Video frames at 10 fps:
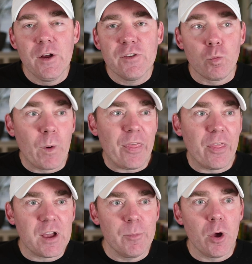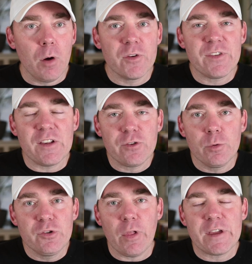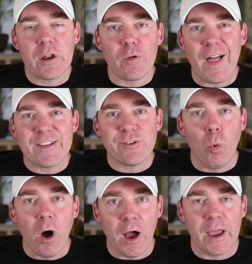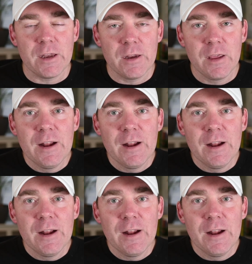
So rather than coming over and say, "Sir, would you like another glass of wine?"